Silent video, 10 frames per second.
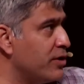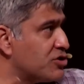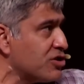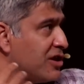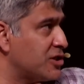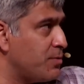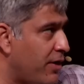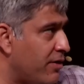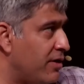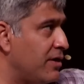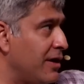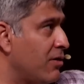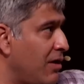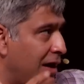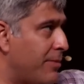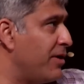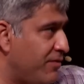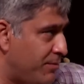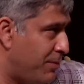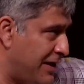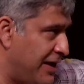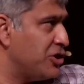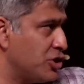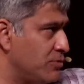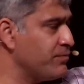transparent, and collaborative by nature.